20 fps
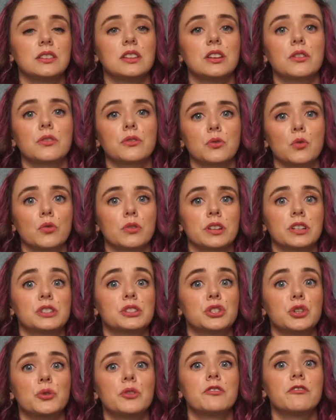the authorities
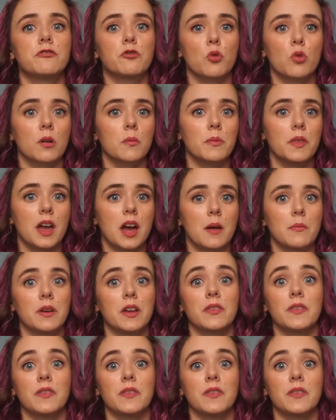to inform them